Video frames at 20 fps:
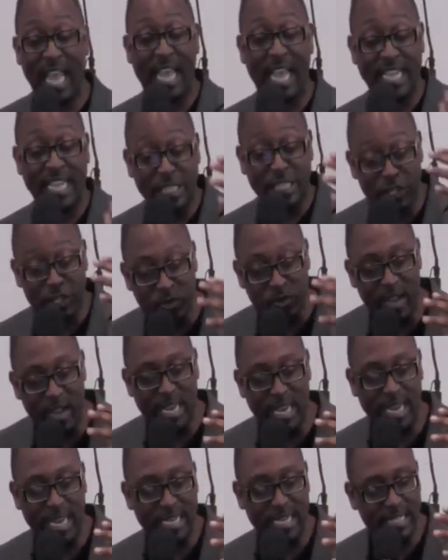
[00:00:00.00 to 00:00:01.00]
is
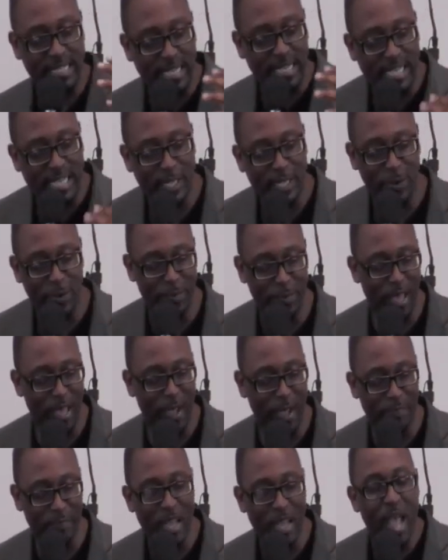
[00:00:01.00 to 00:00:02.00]
threatening to kill me.
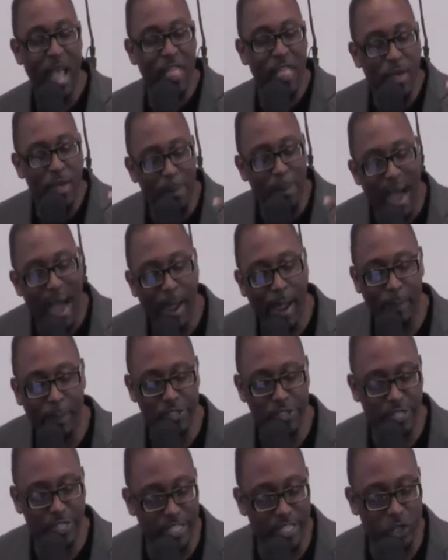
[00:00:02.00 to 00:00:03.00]
The Bible
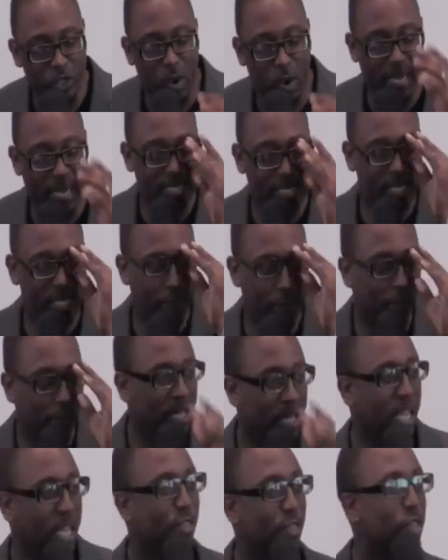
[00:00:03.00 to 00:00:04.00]
says, quite simply,
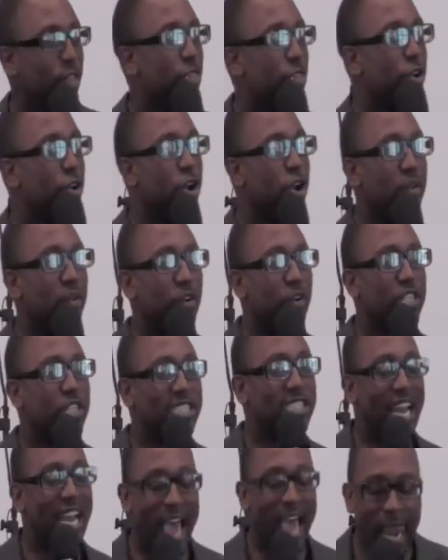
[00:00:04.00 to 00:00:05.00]
in the third verse, that
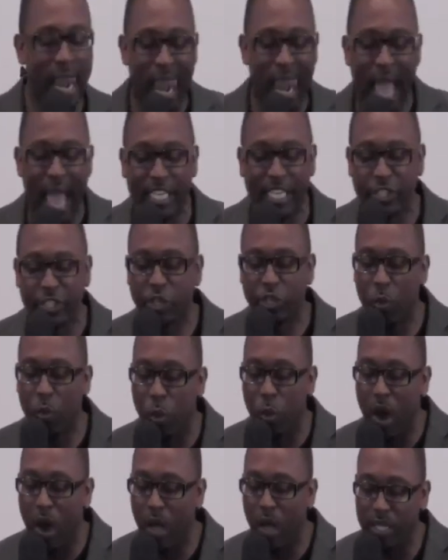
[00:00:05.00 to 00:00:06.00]
Elijah
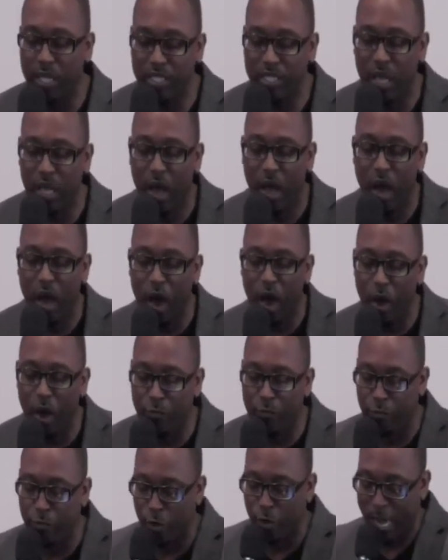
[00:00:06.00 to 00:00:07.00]
was
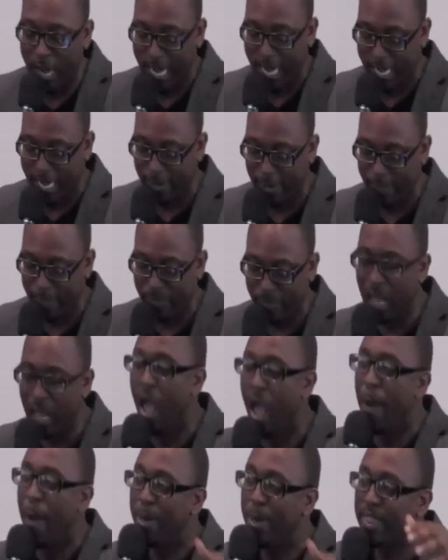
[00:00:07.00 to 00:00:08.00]
afraid.
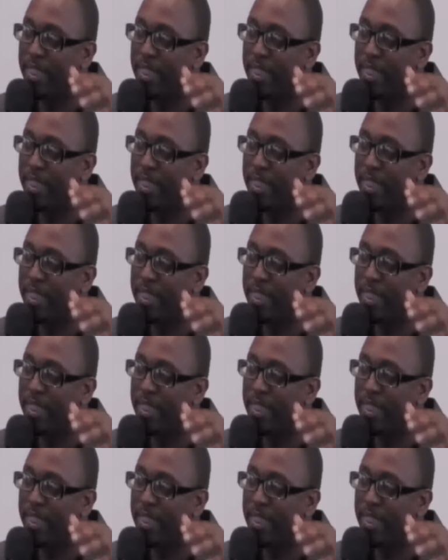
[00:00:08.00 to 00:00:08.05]
But